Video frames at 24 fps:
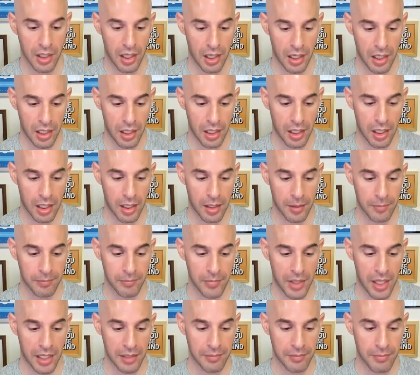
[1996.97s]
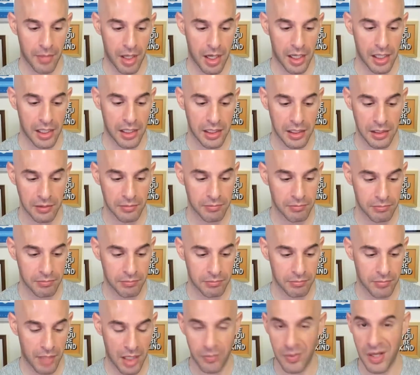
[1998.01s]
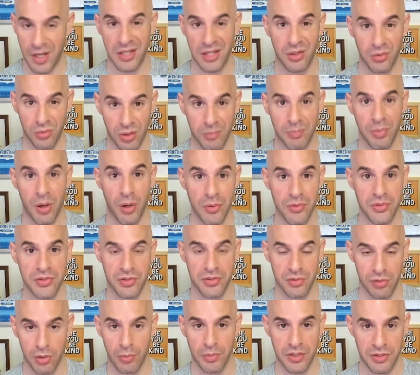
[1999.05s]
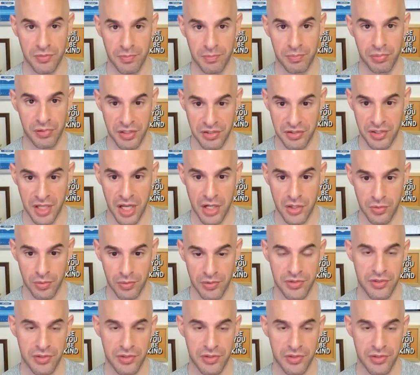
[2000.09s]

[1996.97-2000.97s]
And my regular posts are always pre-scheduled.